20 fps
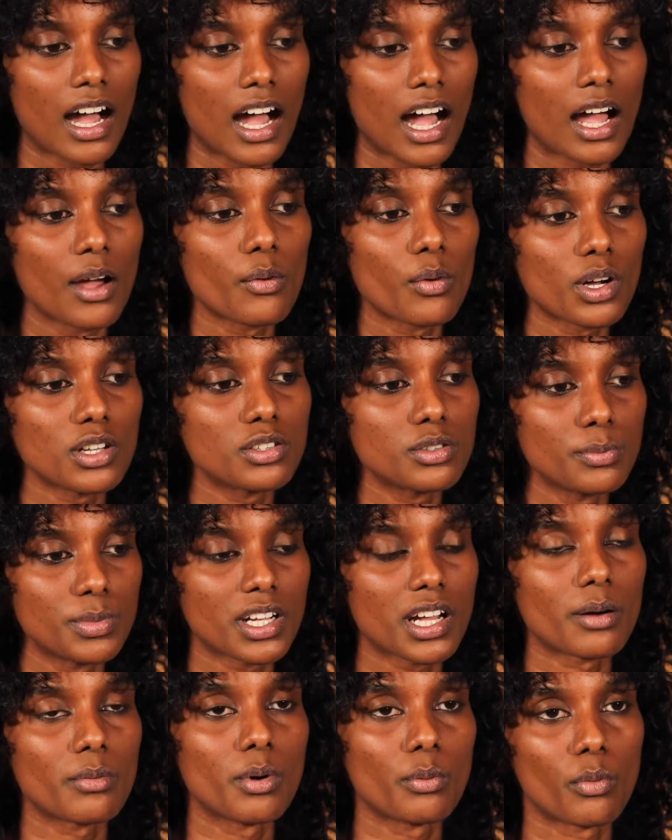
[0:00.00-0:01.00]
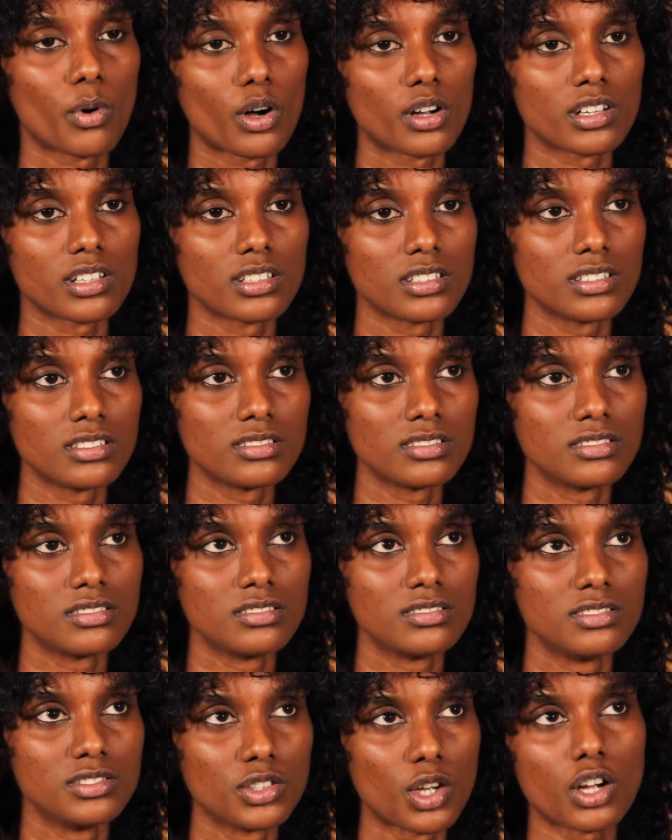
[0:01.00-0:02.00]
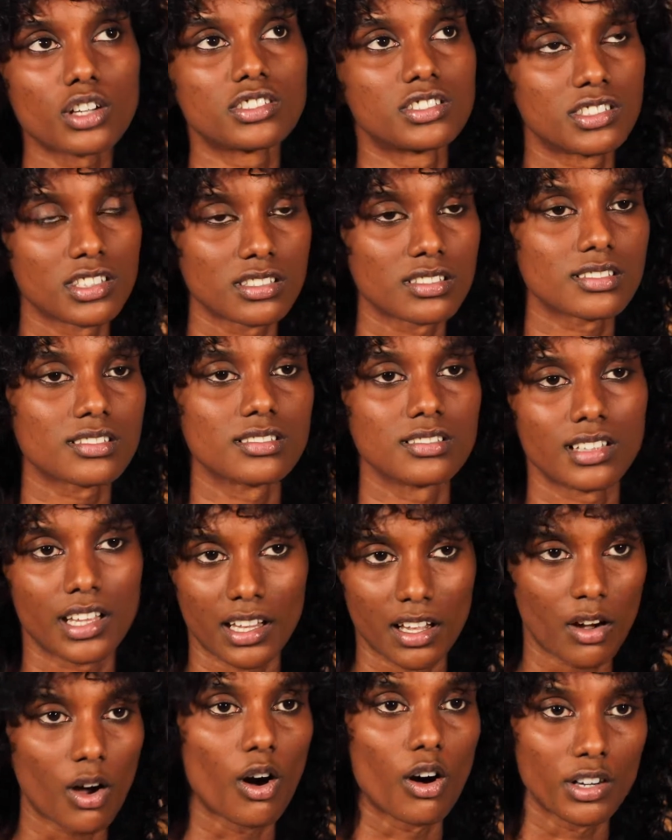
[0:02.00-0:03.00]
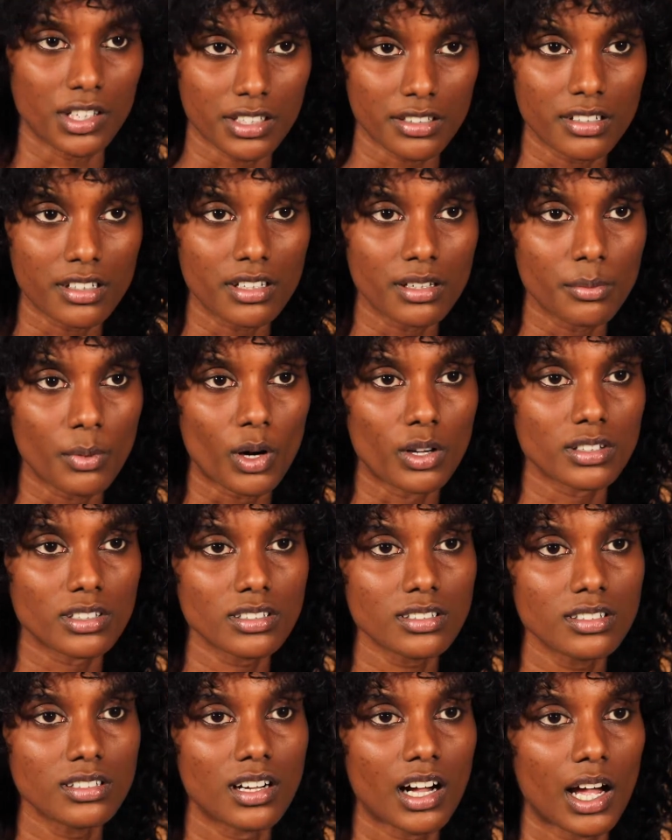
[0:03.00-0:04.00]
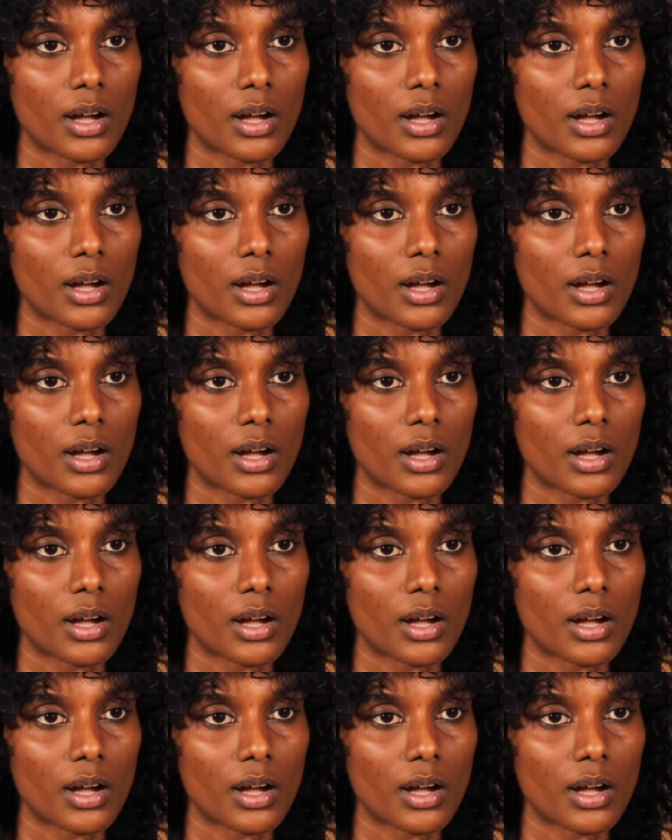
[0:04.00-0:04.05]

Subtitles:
I want to become a model, not just like ordinary model.